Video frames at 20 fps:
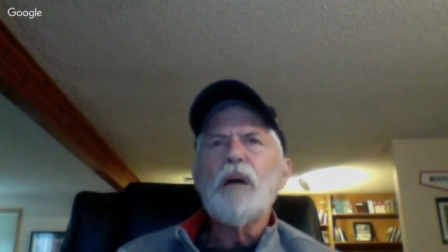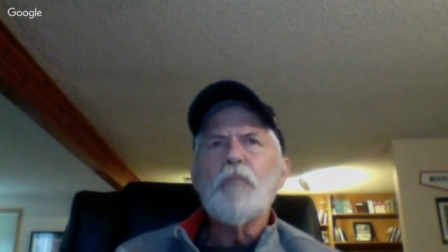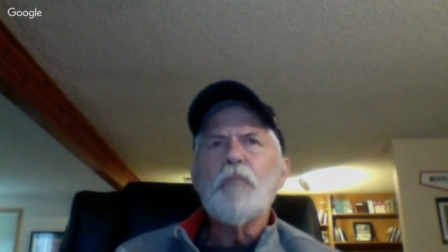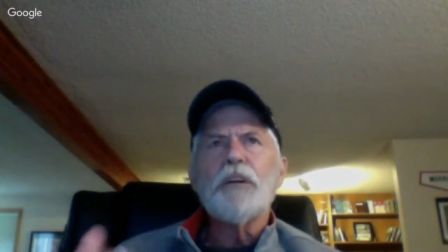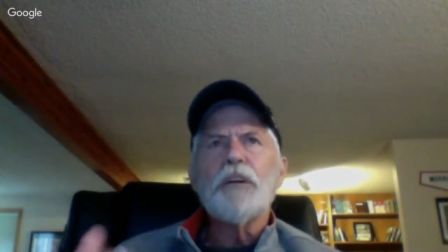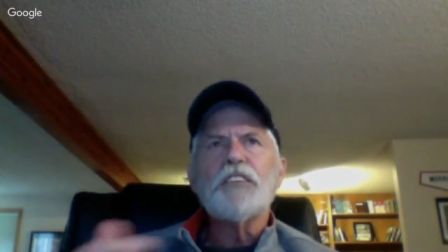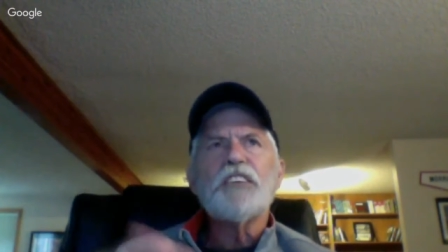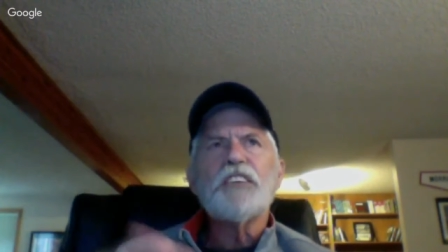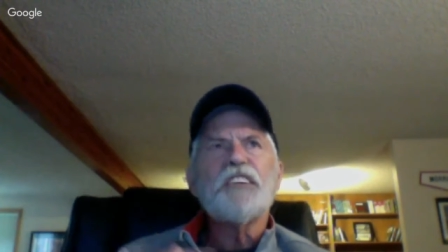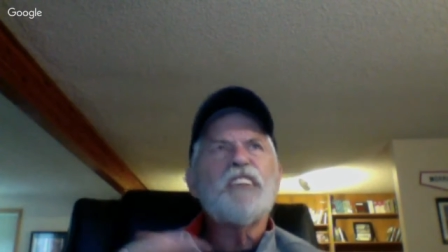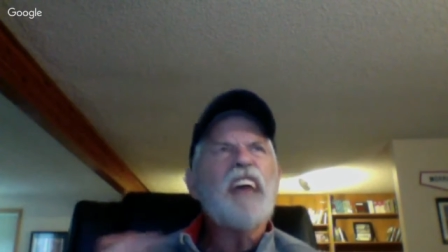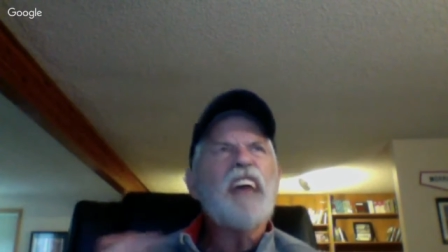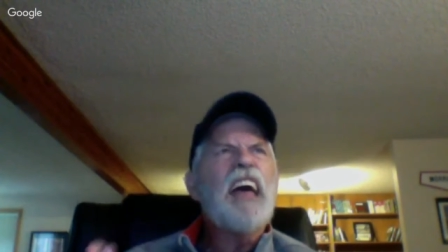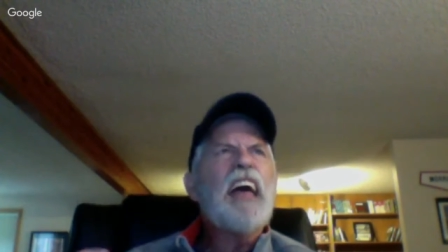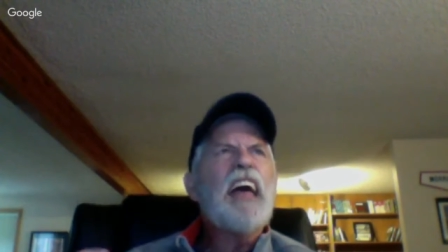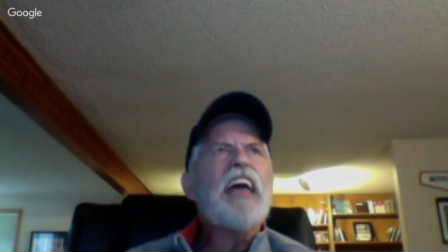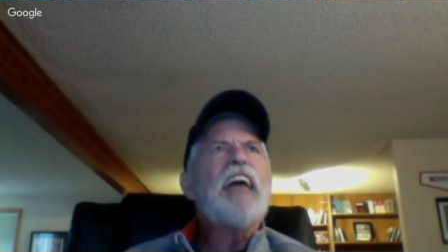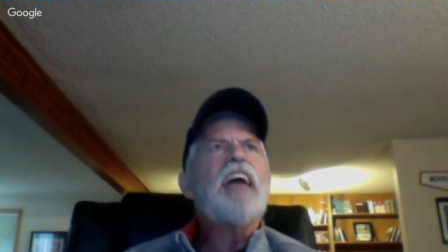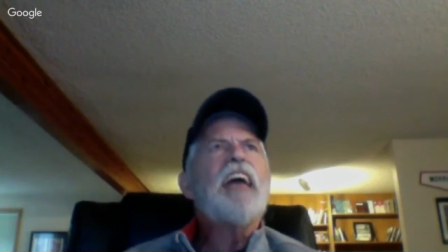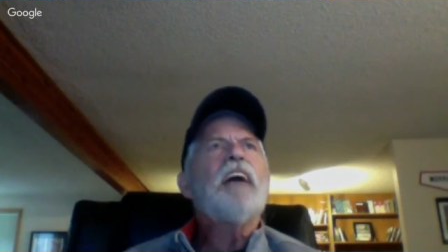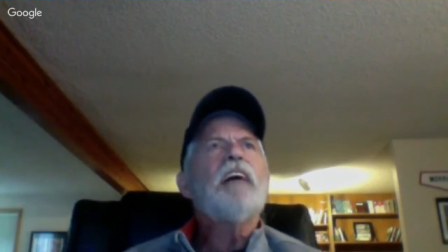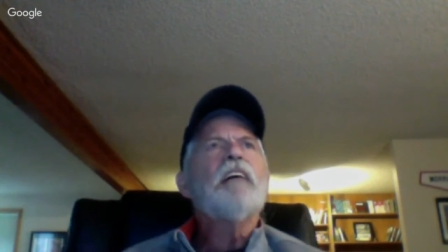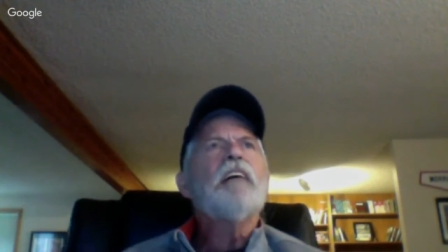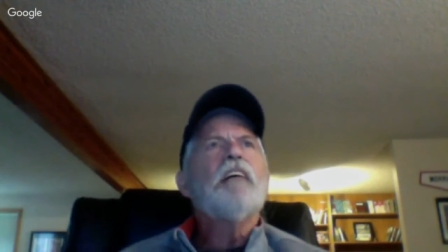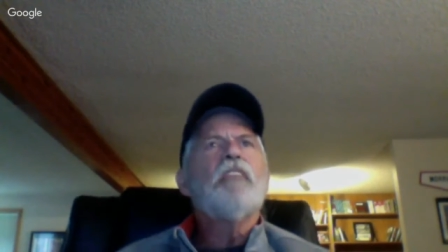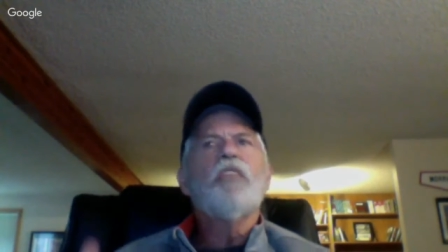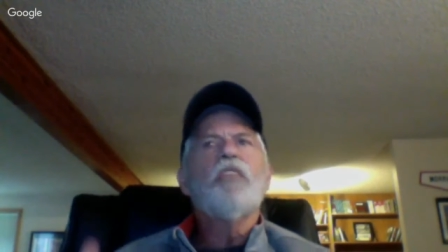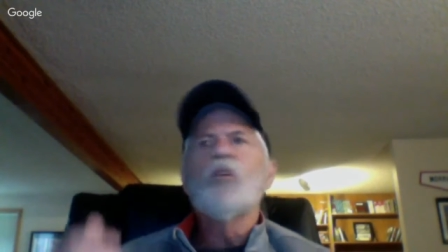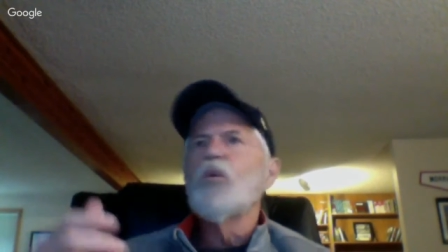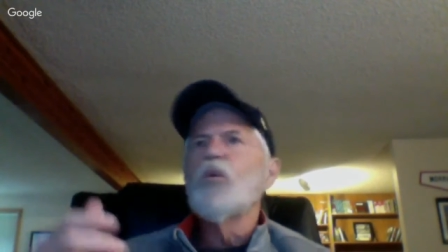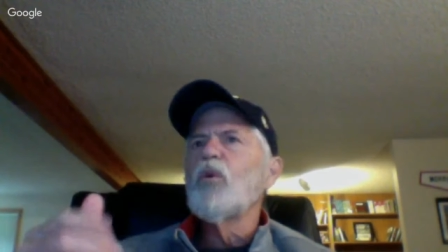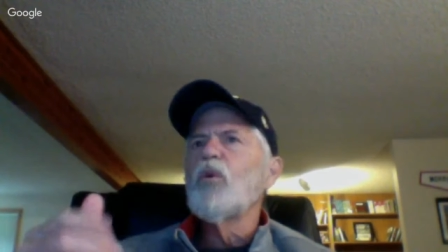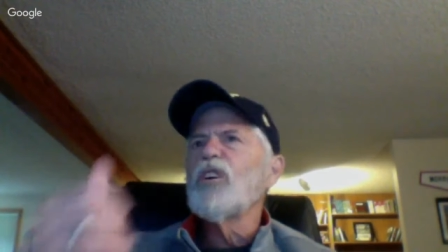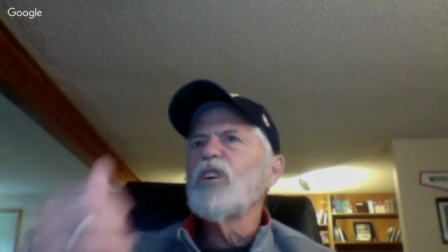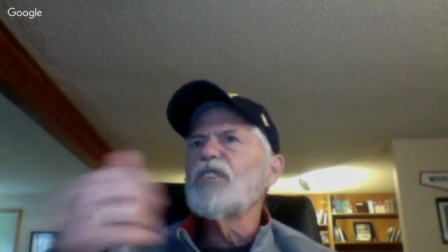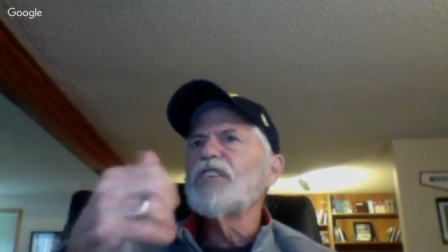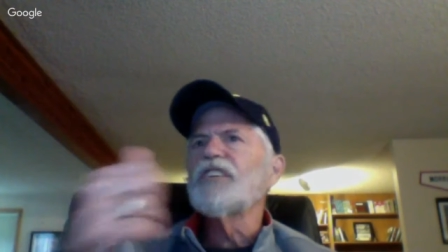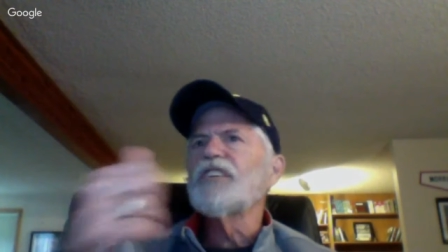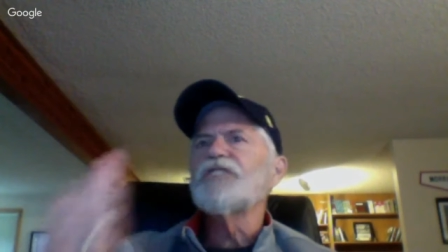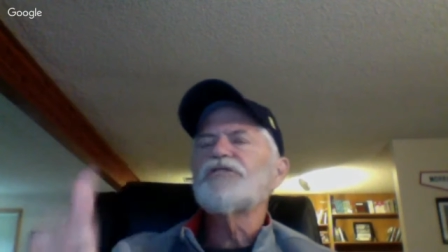But today, the
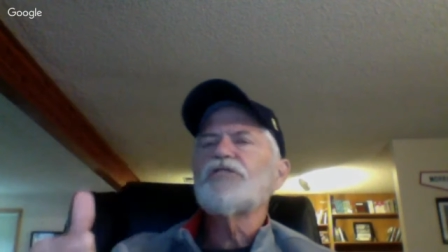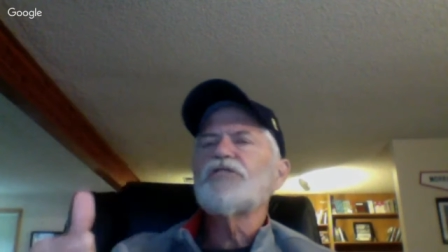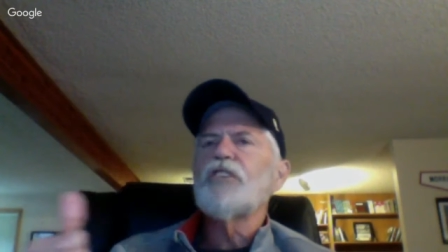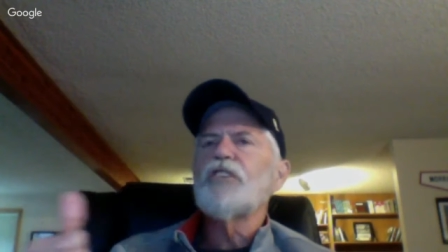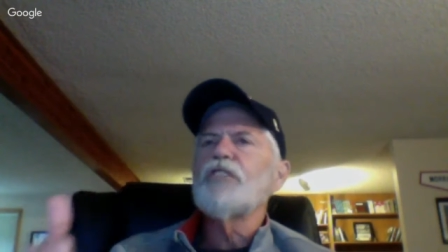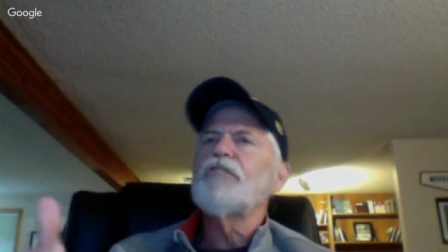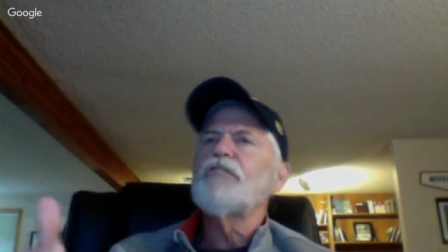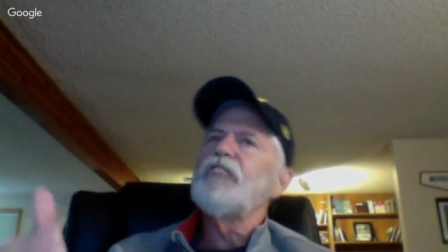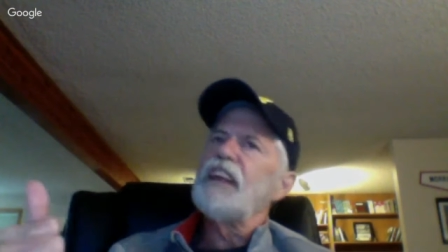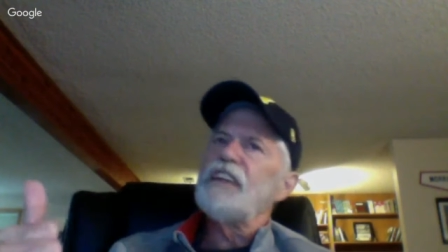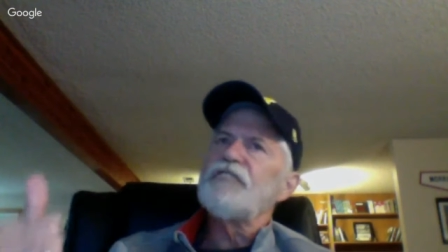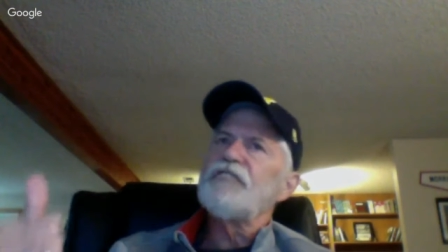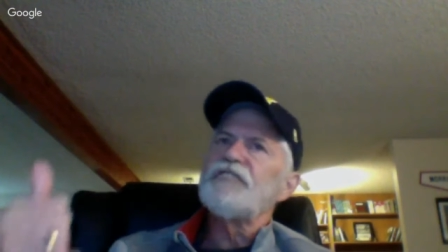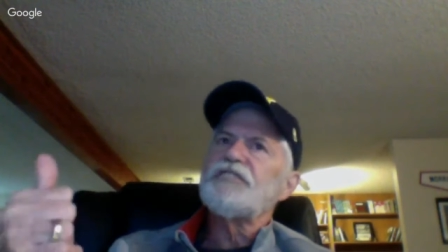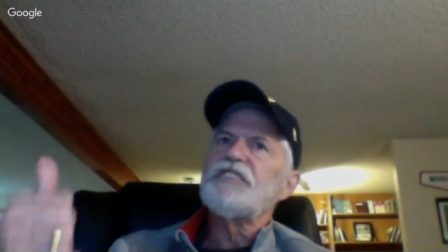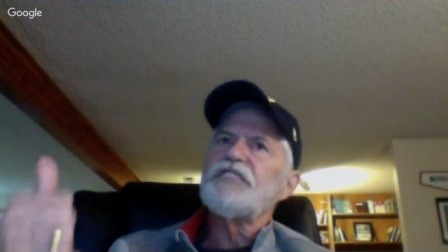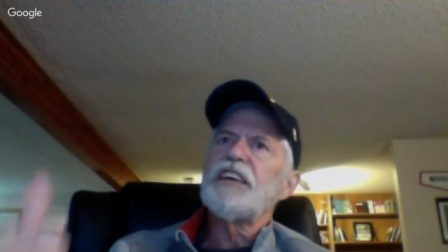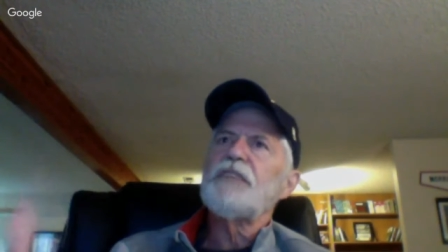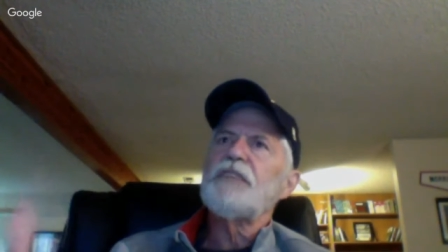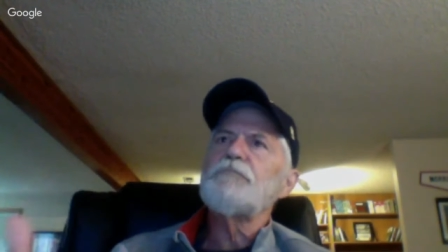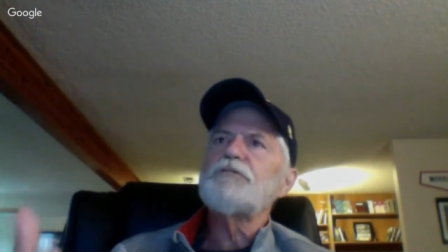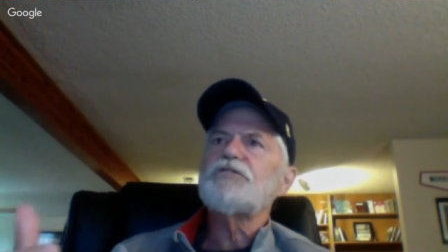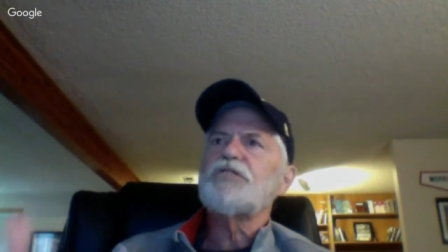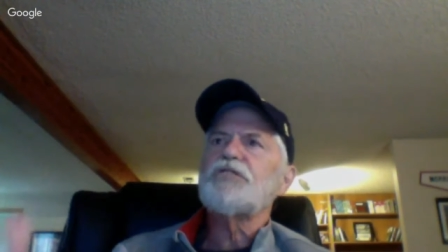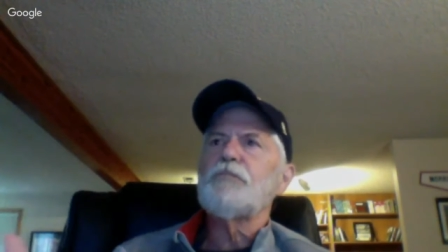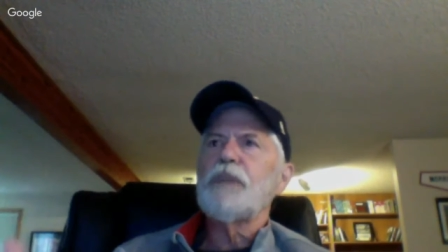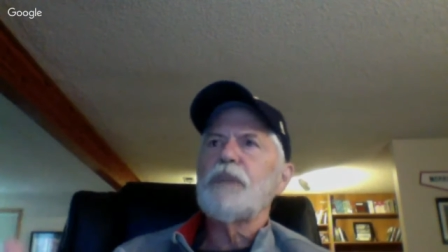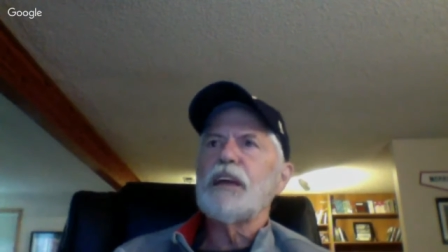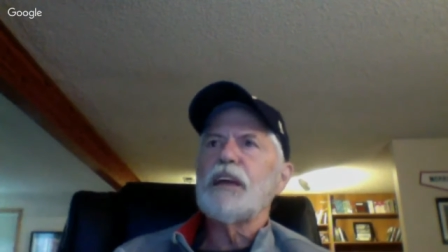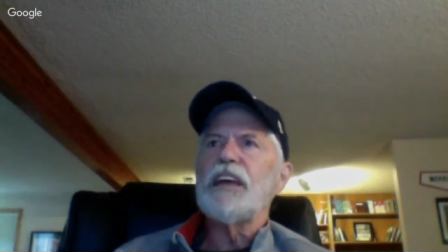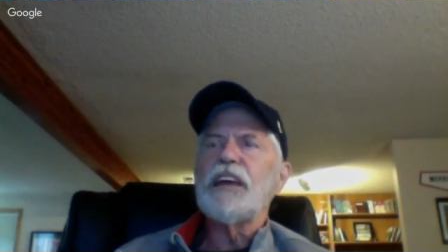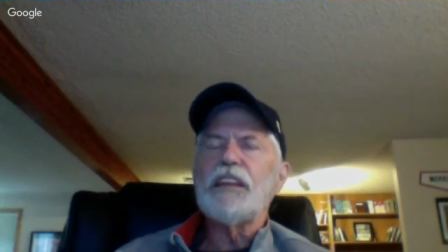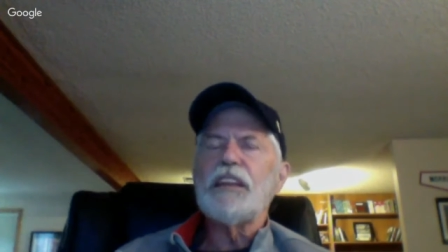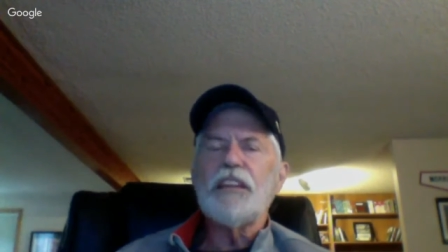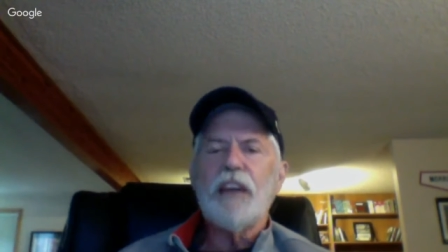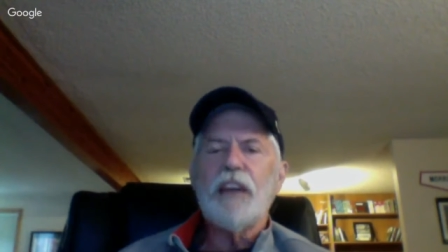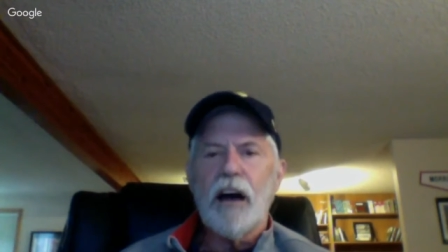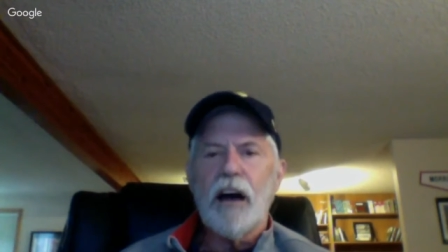word conservative seems to mean